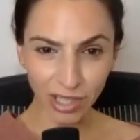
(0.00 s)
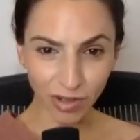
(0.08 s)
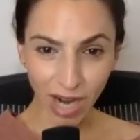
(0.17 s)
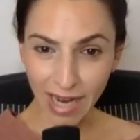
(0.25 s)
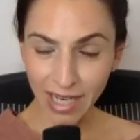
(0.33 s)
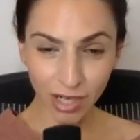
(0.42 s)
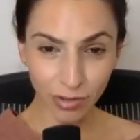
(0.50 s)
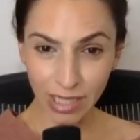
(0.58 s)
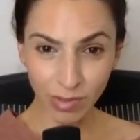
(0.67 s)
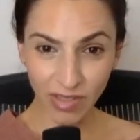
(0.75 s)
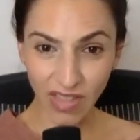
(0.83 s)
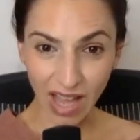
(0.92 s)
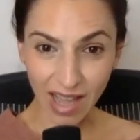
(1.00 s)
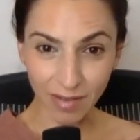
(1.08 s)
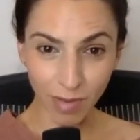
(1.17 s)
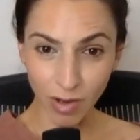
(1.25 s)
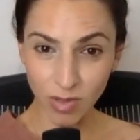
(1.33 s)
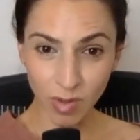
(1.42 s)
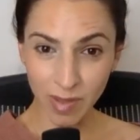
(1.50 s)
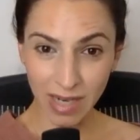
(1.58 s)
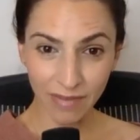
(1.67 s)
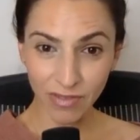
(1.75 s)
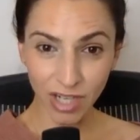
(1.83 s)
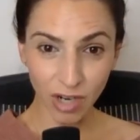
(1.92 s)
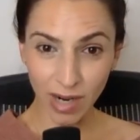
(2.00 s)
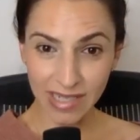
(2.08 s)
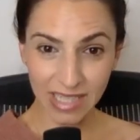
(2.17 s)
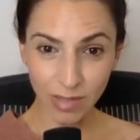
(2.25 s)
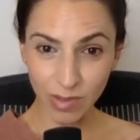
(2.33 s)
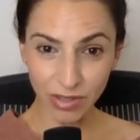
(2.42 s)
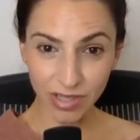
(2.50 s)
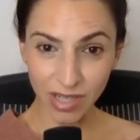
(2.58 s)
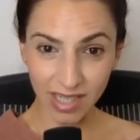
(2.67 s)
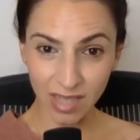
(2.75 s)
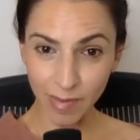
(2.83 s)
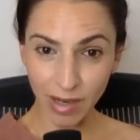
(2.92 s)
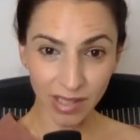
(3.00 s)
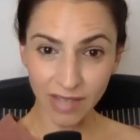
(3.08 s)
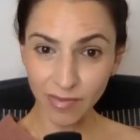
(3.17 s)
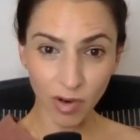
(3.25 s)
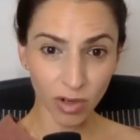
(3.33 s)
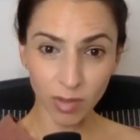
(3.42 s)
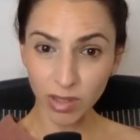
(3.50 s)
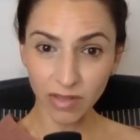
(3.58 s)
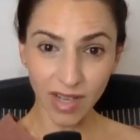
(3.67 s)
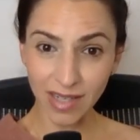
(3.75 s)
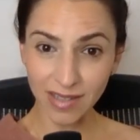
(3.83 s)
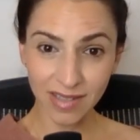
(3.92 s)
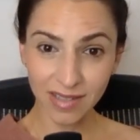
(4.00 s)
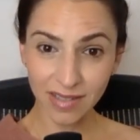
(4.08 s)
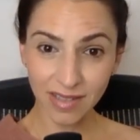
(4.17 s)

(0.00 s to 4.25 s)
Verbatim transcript: you i agree with that most women have no idea what they're talking about and give horrible advice